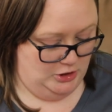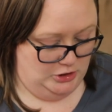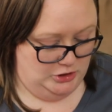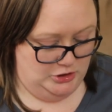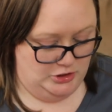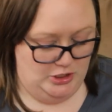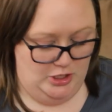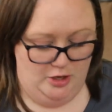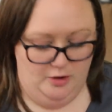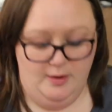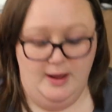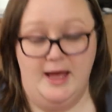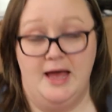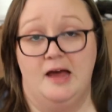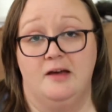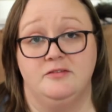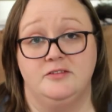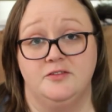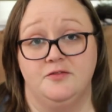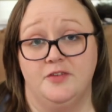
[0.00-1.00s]
So, I
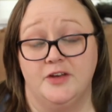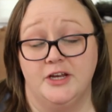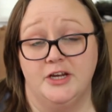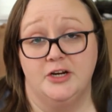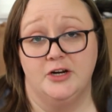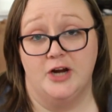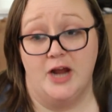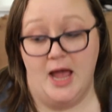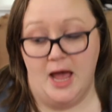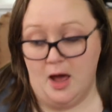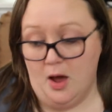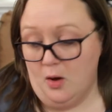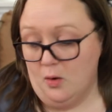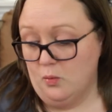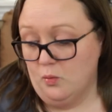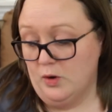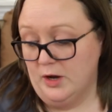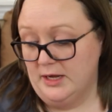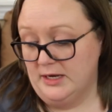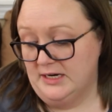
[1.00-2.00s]
have to figure
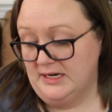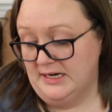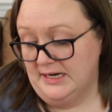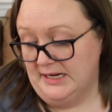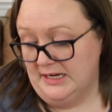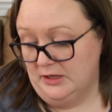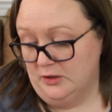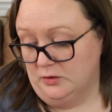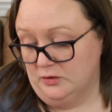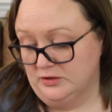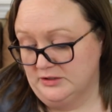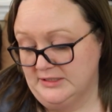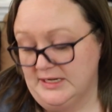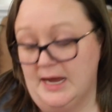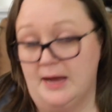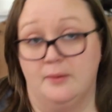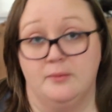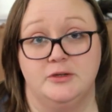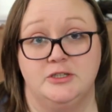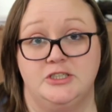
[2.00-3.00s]
out what needles
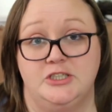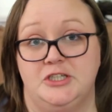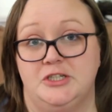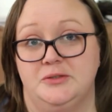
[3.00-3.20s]
I was